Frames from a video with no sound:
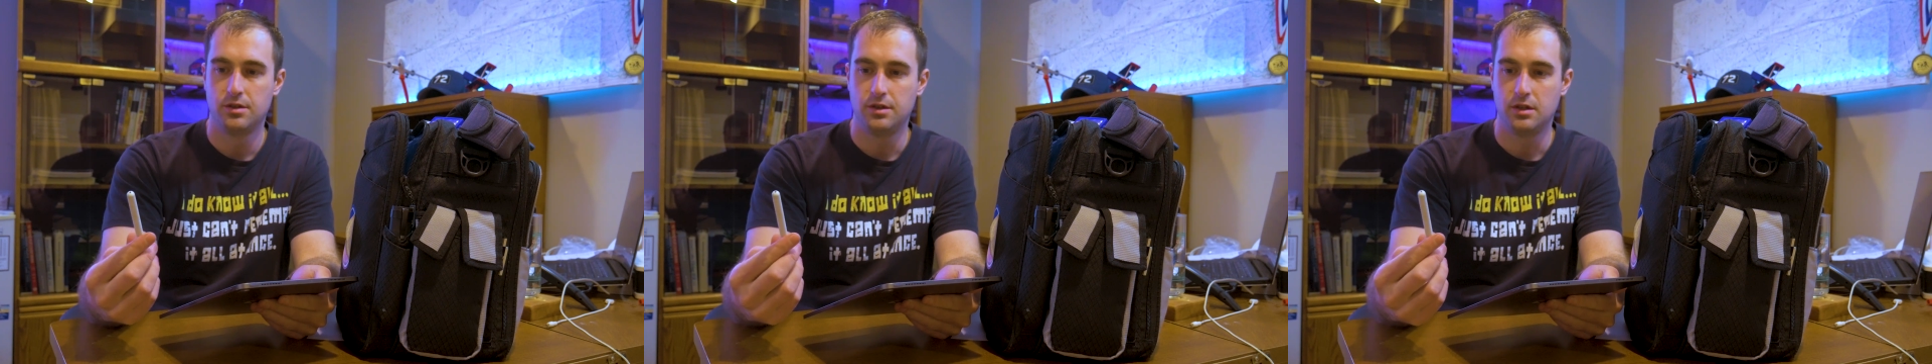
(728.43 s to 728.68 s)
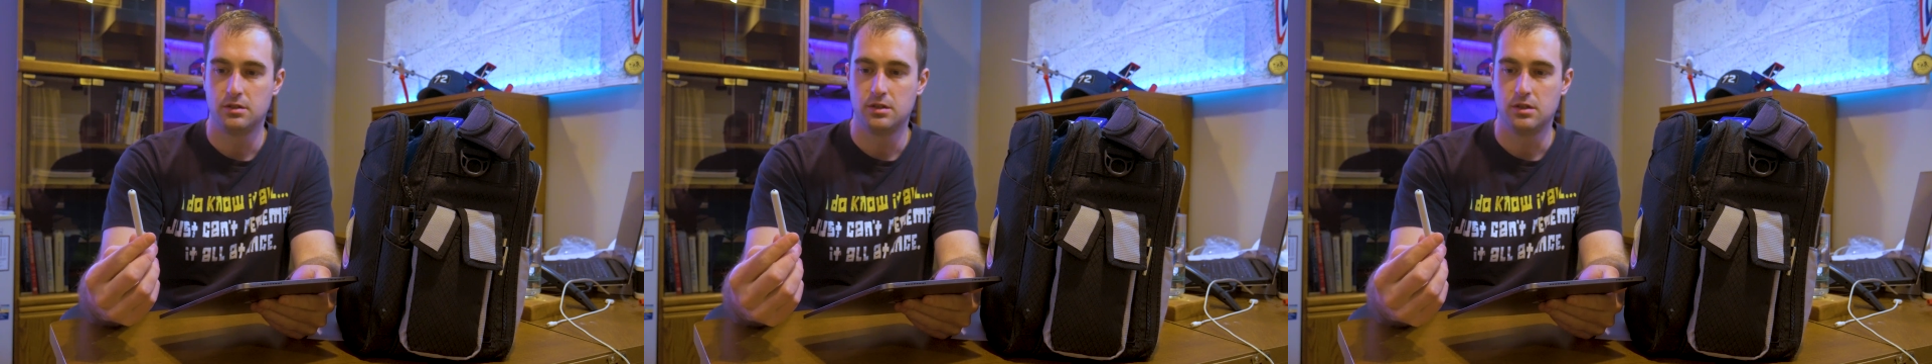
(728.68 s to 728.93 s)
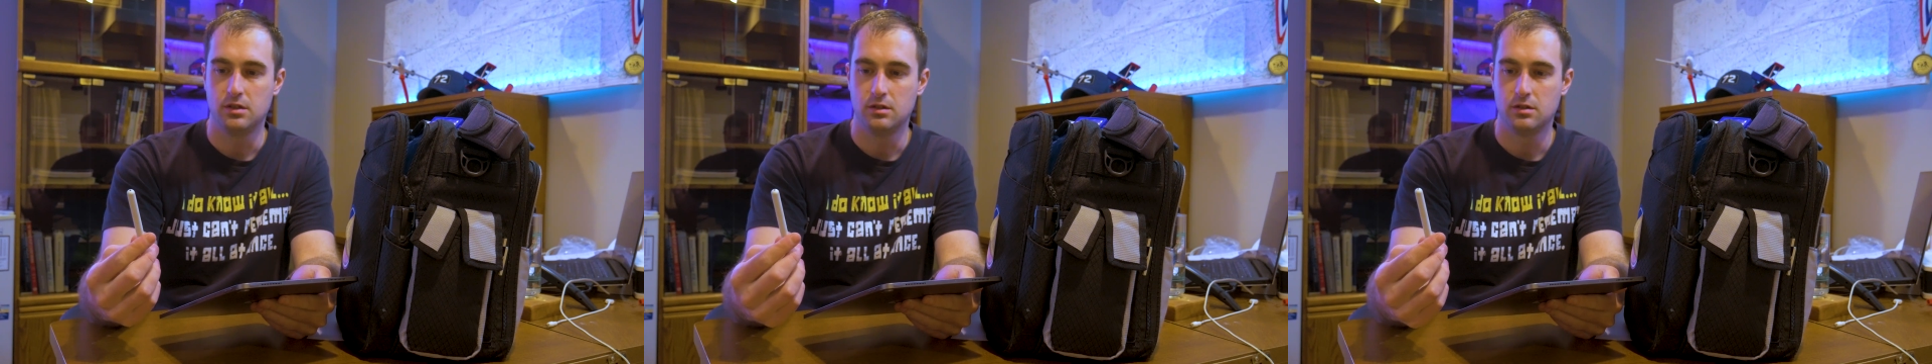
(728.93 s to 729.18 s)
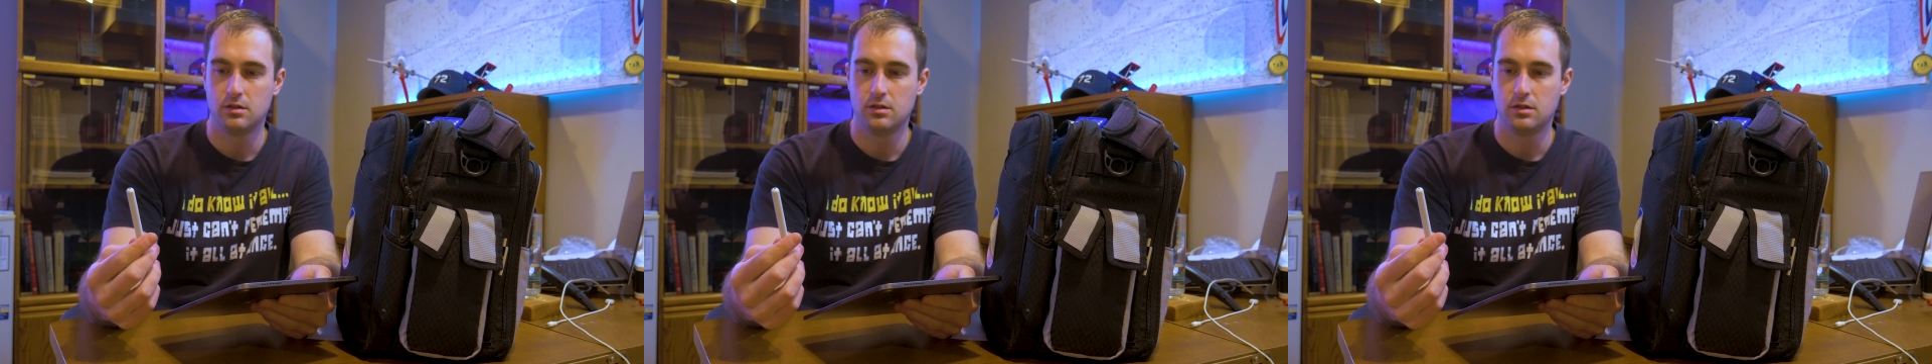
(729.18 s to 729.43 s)
This
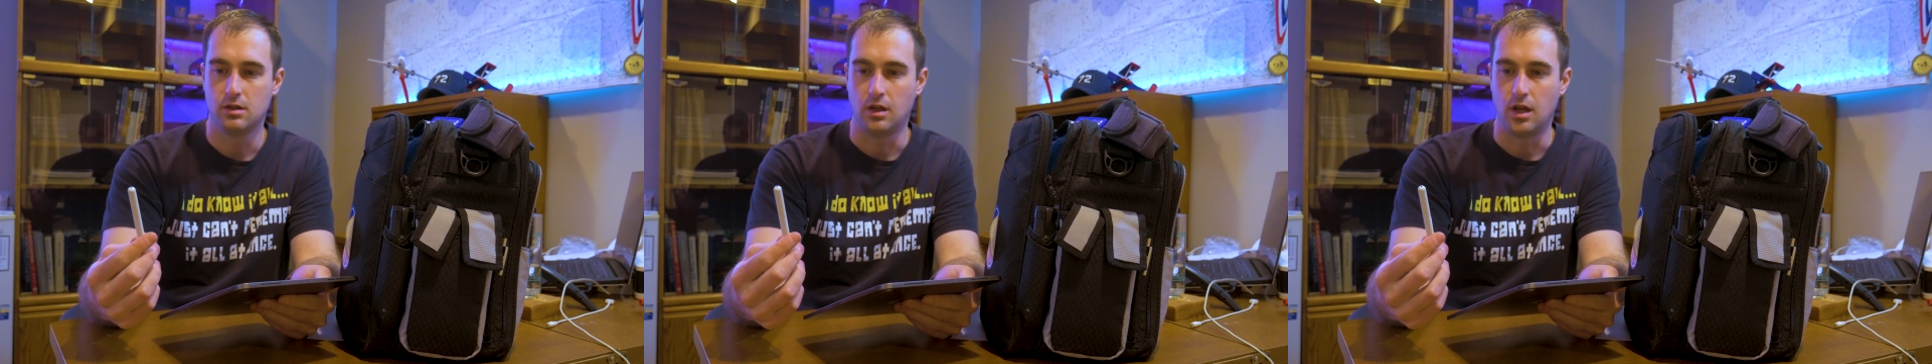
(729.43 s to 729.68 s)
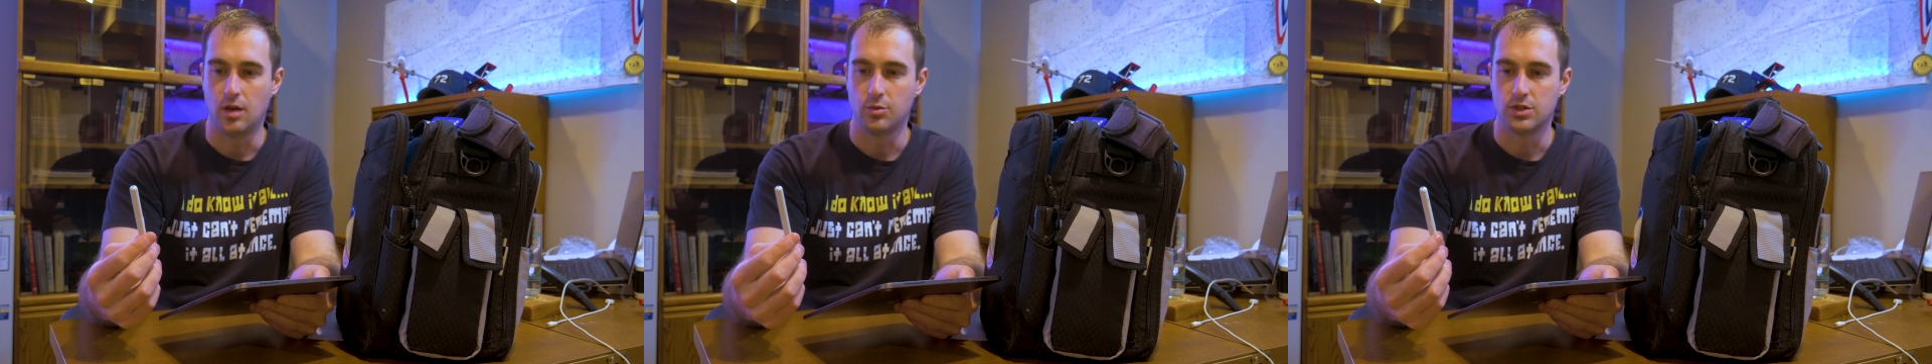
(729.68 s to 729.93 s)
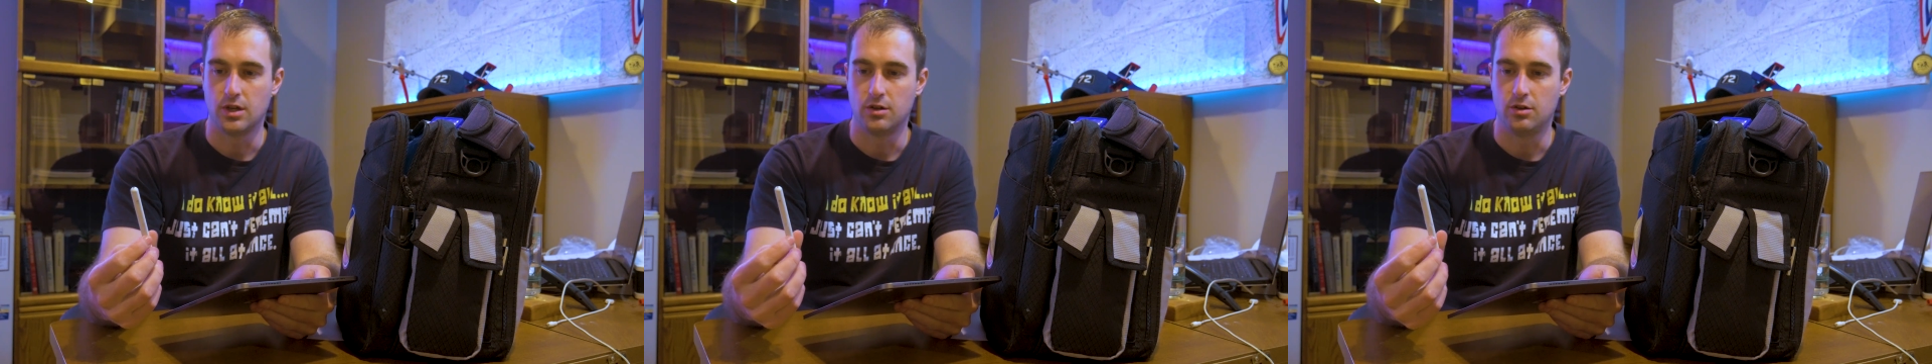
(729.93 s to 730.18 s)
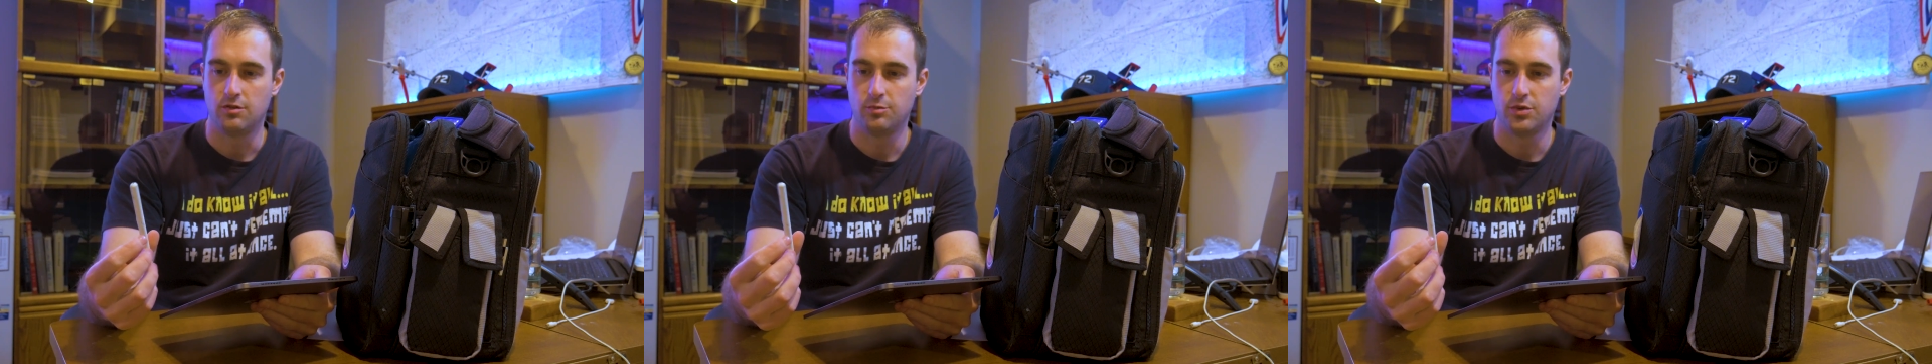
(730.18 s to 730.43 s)
is an Amazon
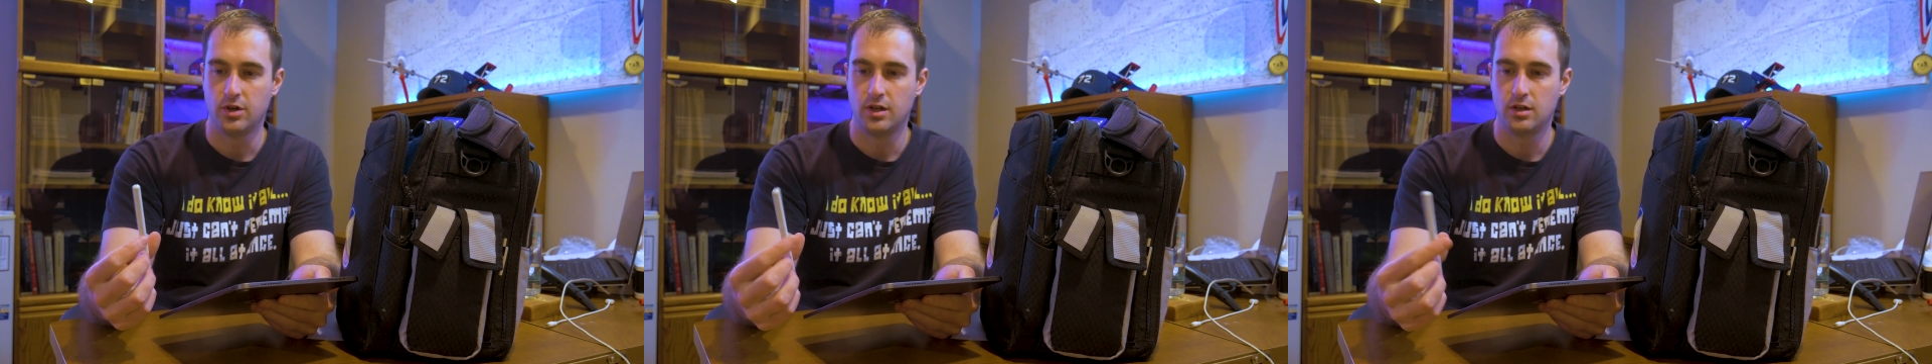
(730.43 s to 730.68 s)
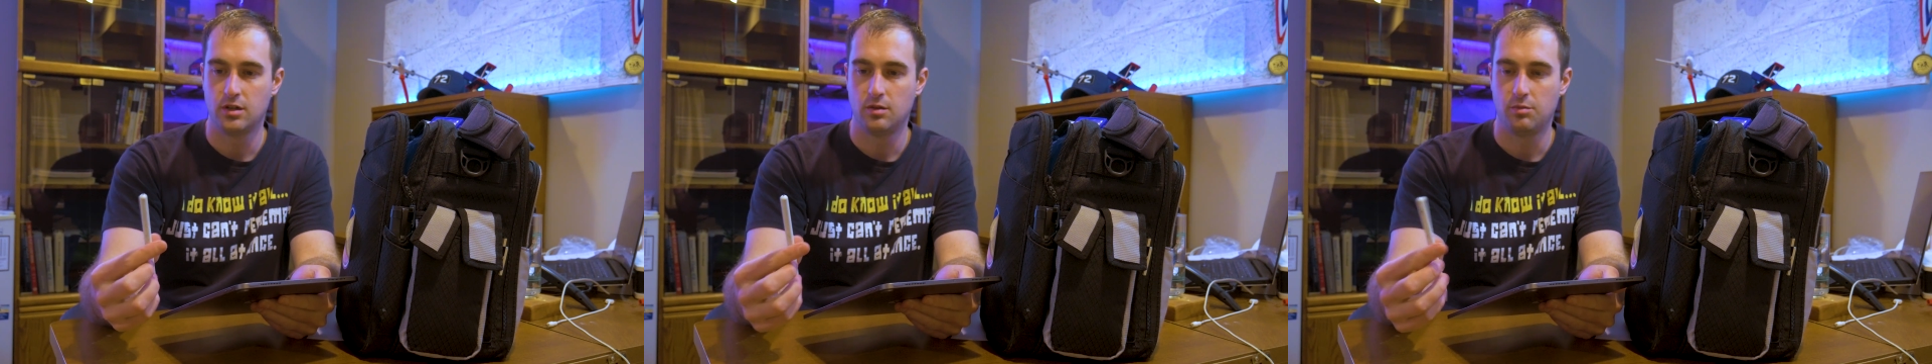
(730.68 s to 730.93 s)
off-brand,